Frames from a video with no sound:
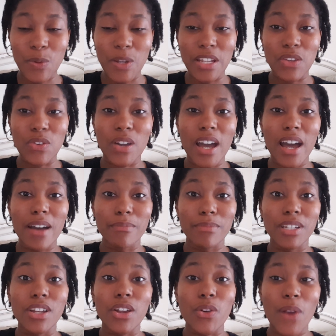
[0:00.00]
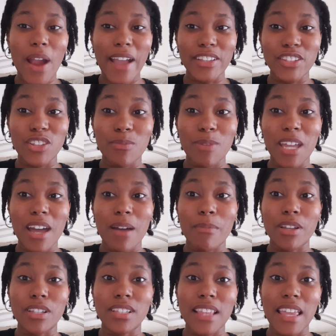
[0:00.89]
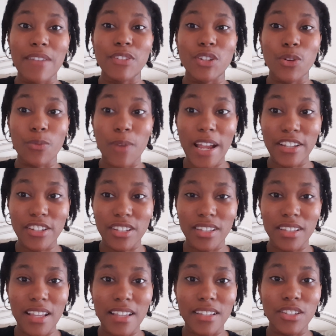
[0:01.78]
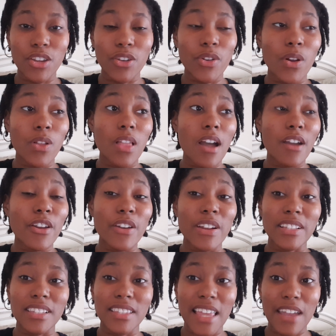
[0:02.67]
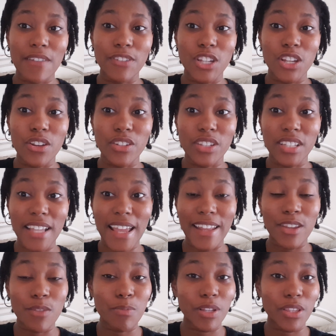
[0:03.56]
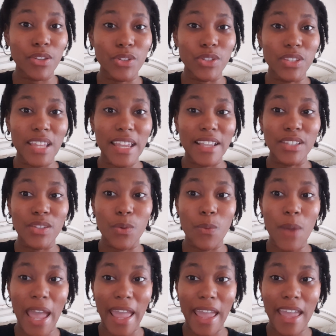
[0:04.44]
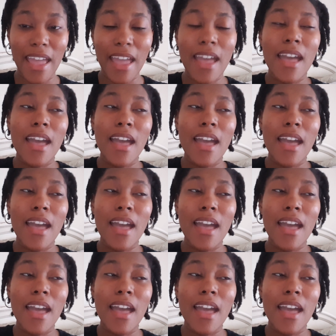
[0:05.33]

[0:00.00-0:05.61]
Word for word: When you come to Christ, you become a slave to righteousness. You're no longer a slave to your sin. You put those things away.